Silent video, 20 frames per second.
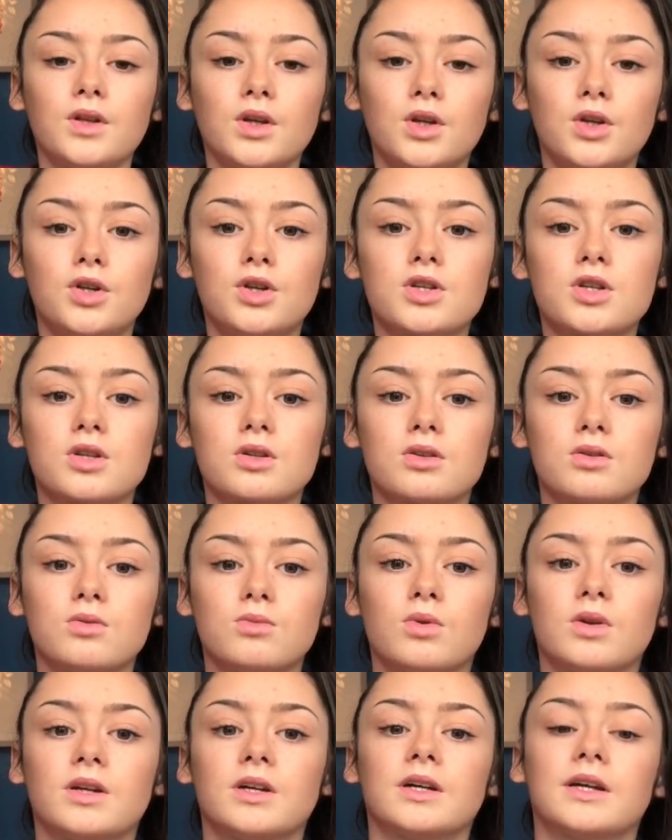you just
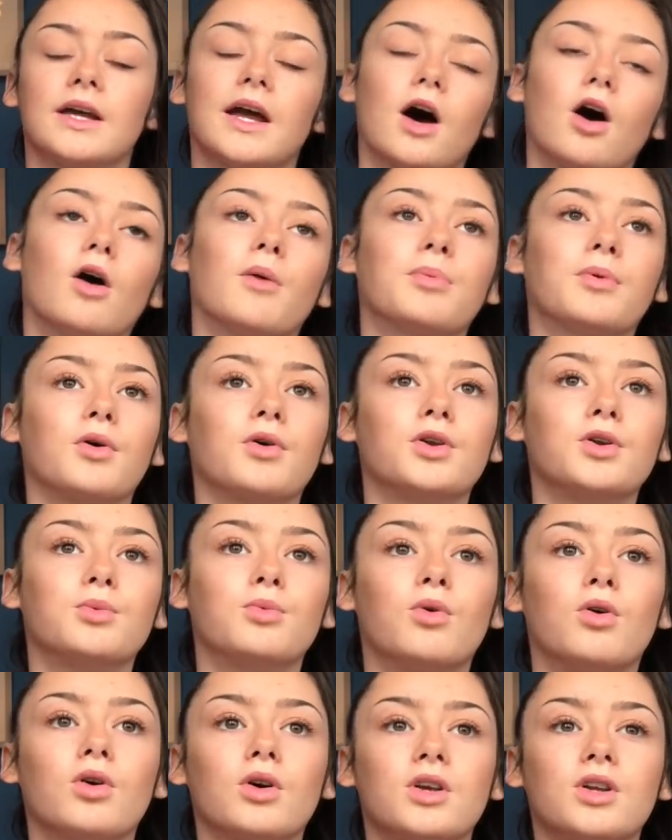want to get up, go on your
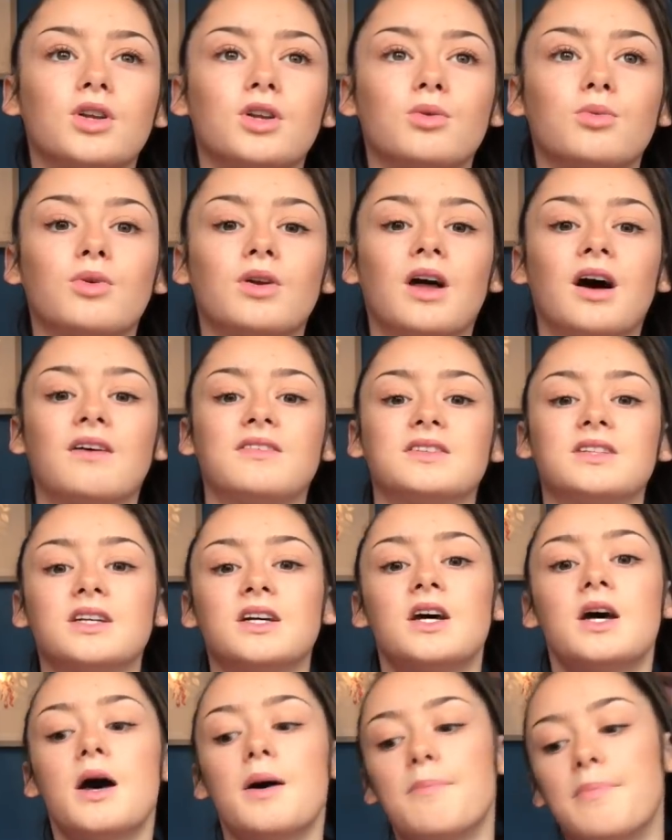walk. You don't want to have to
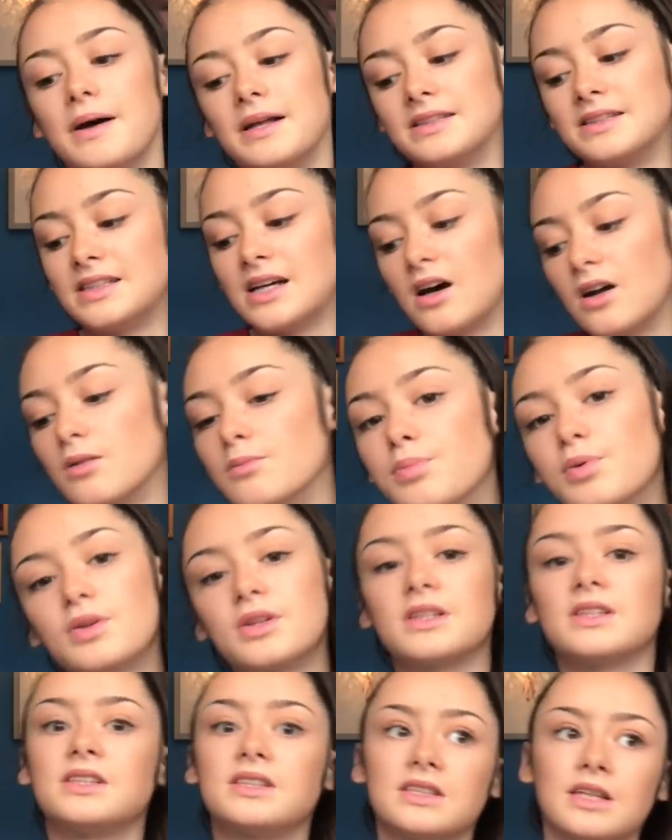bend down and put
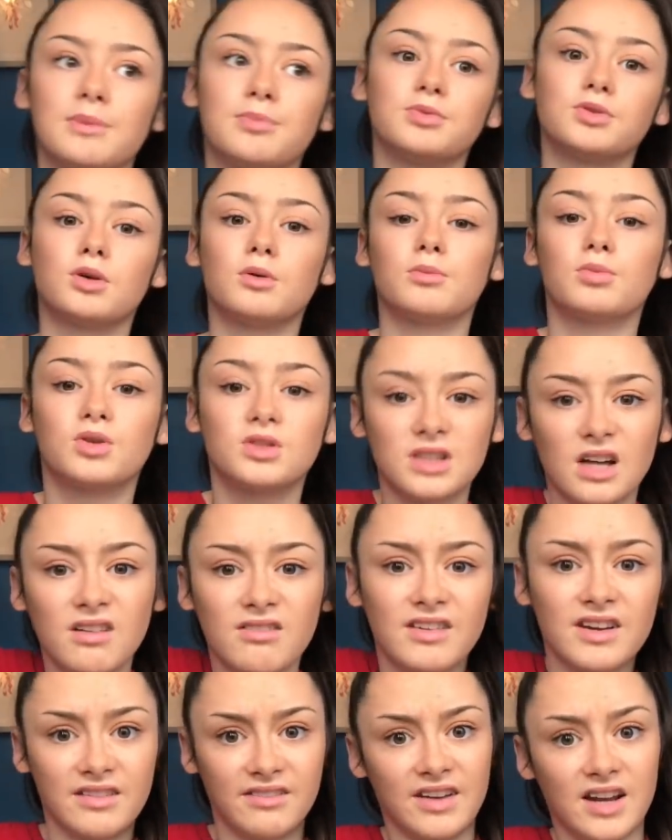these slippers on, because that
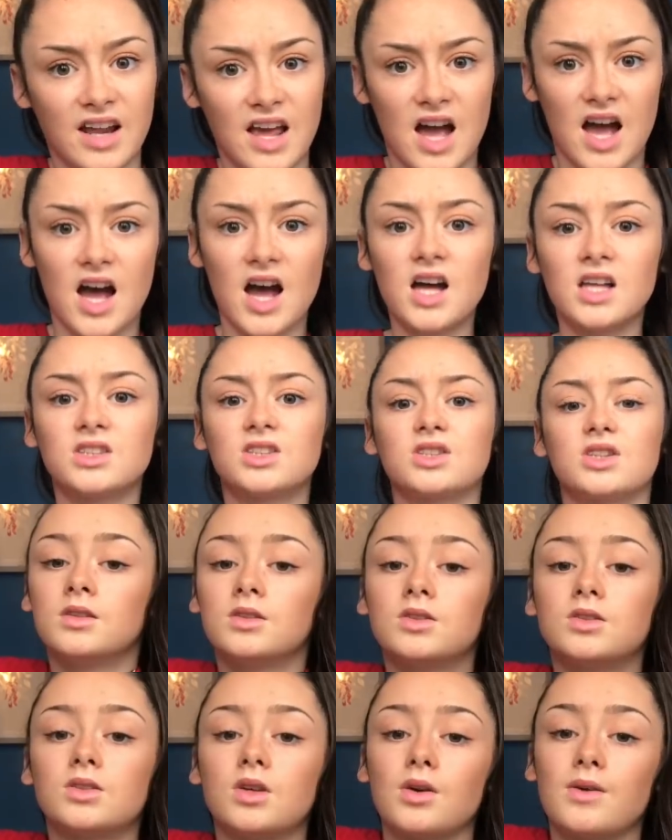really, really hurts.
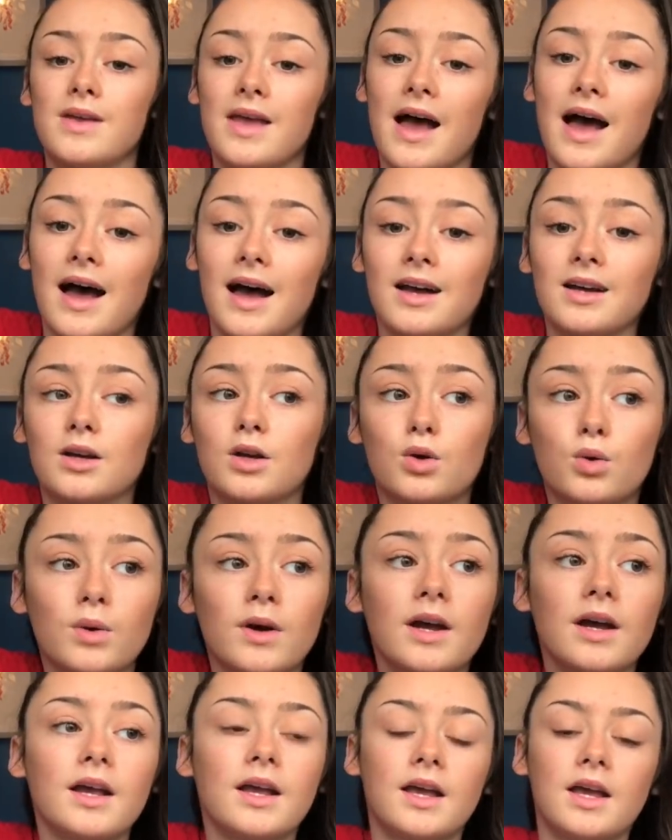So yeah,
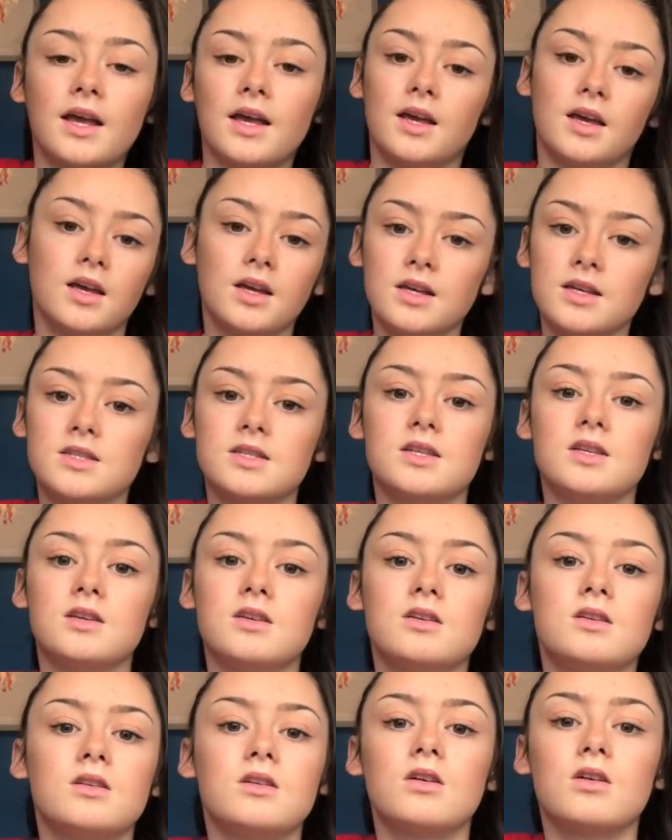quick,
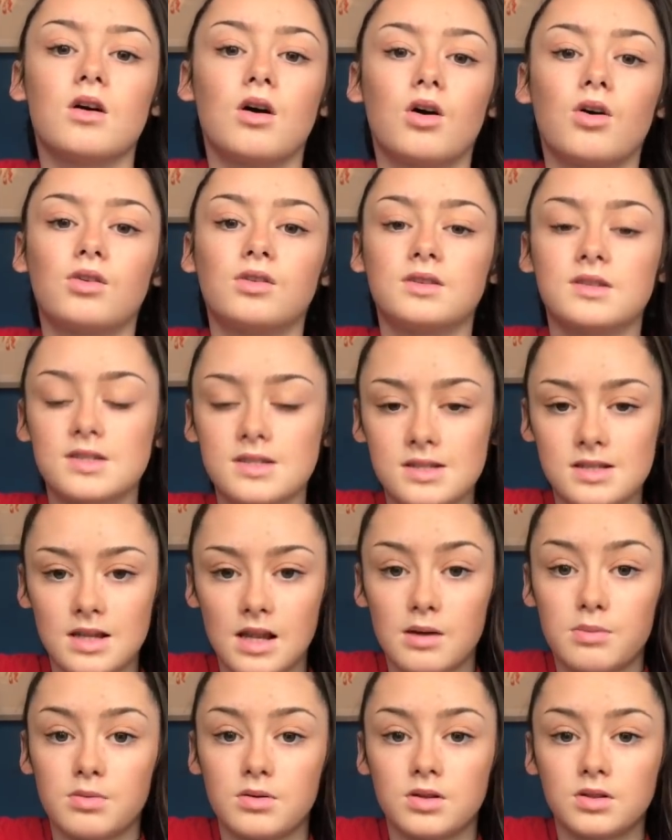easy on
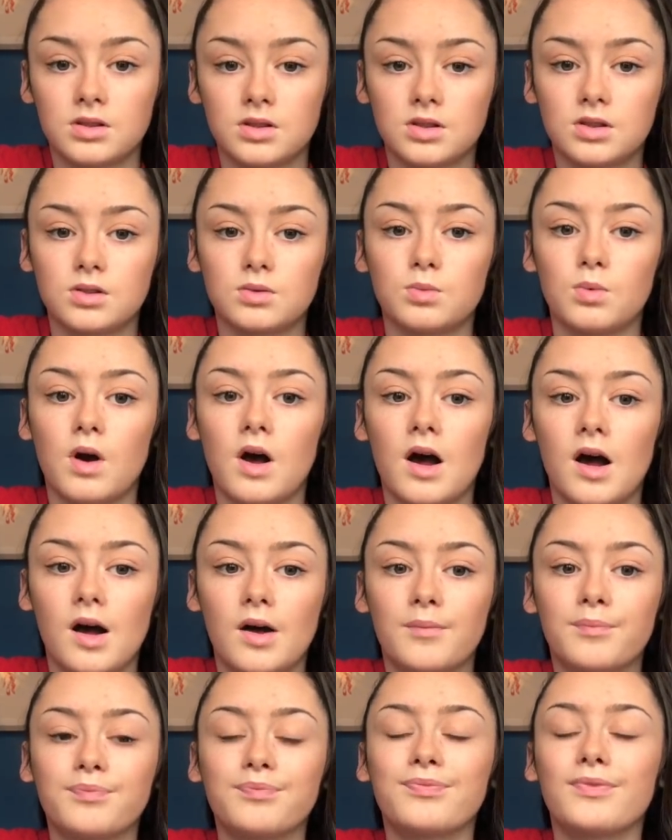slippers
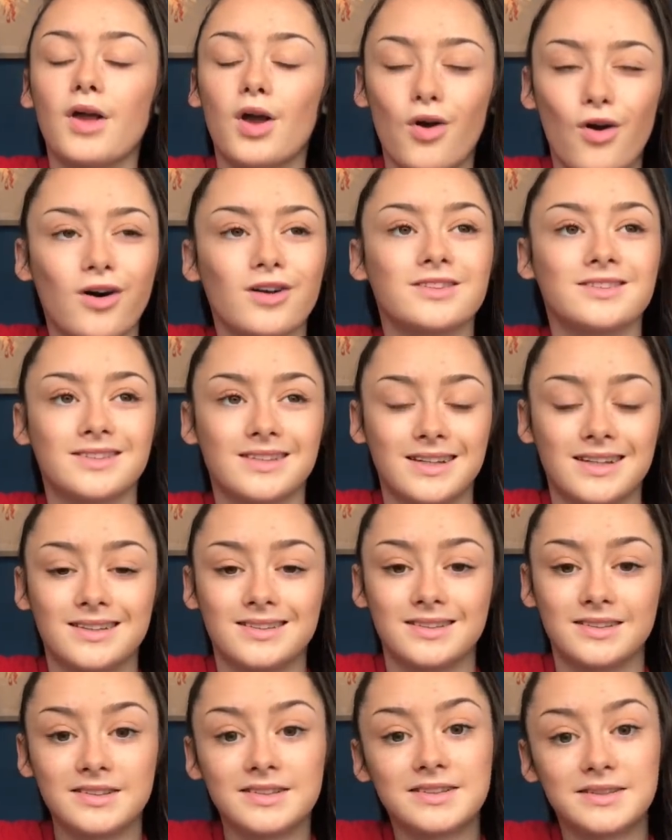were a
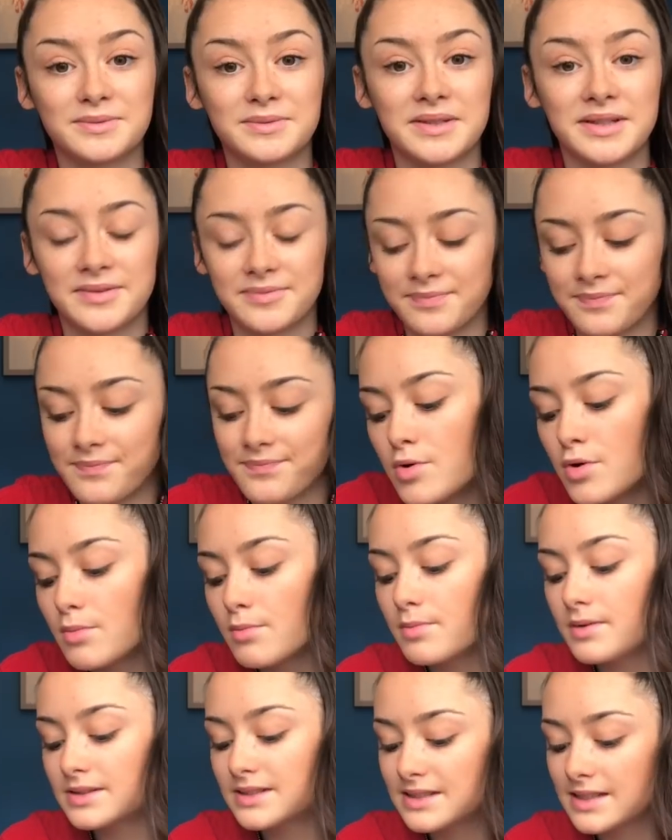godsend to me.
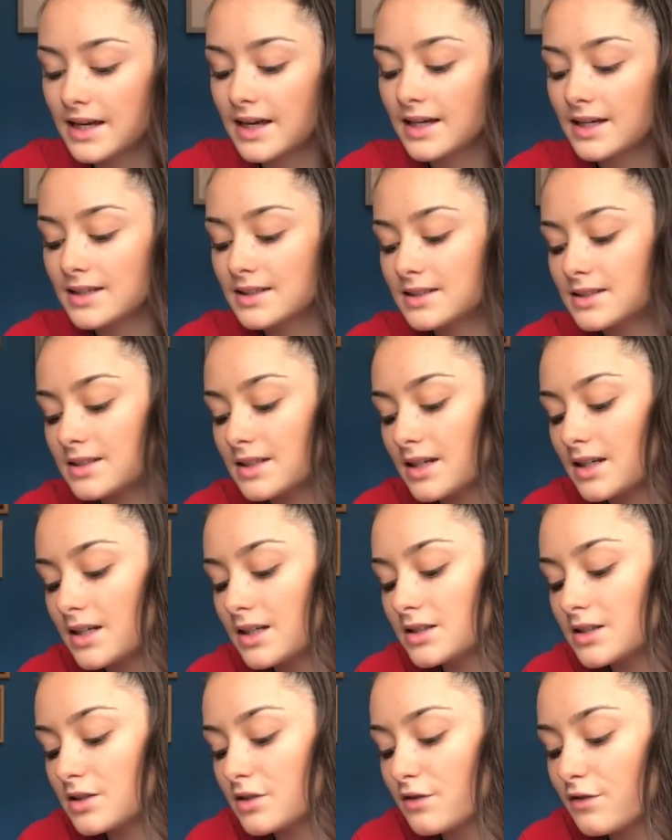Number 6
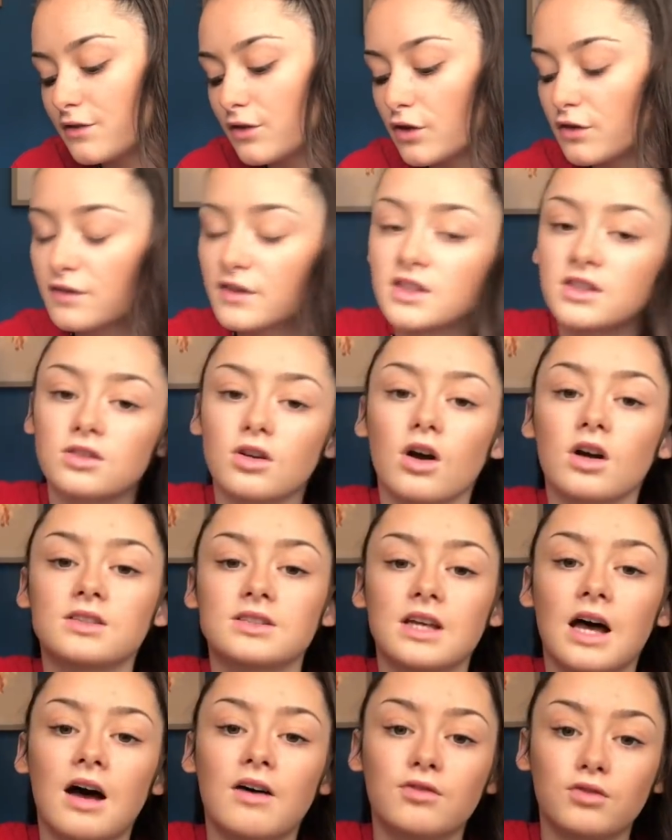is fluffy socks
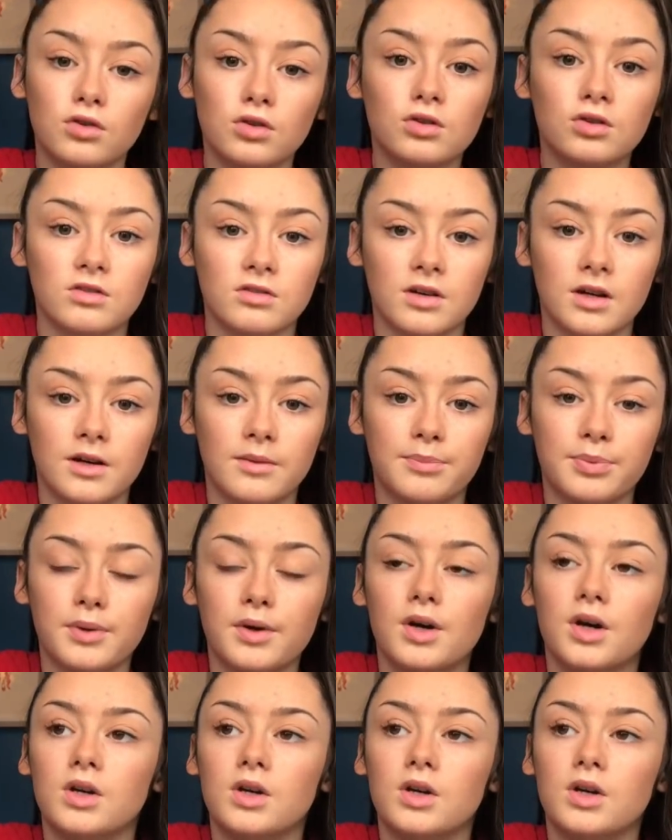that have good grip.